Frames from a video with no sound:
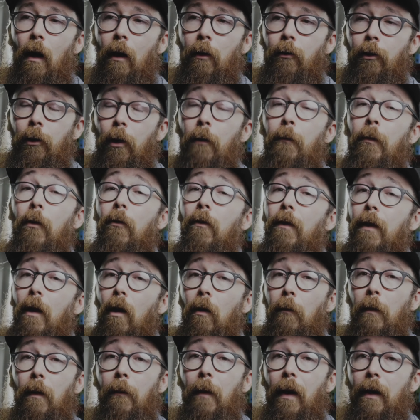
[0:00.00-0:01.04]
Joe Booth
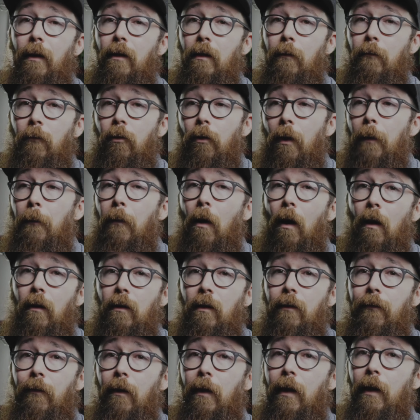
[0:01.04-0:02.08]
helped me make some trim
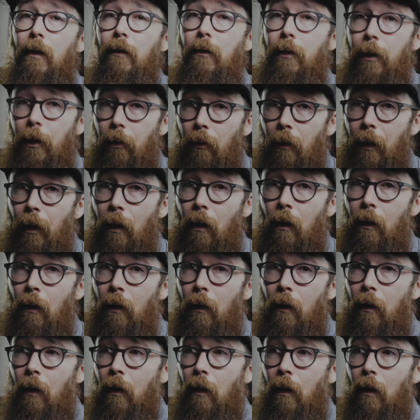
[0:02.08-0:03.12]
parts for the interior.
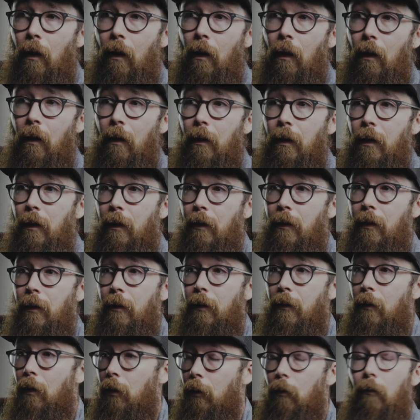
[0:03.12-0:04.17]
He
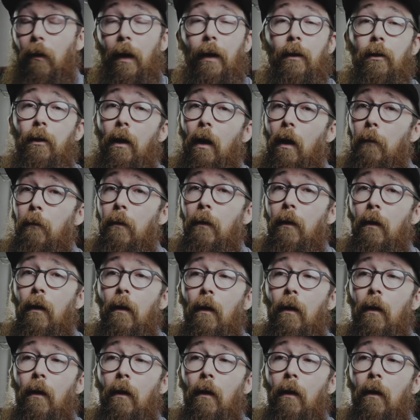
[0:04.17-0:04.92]
did a great job.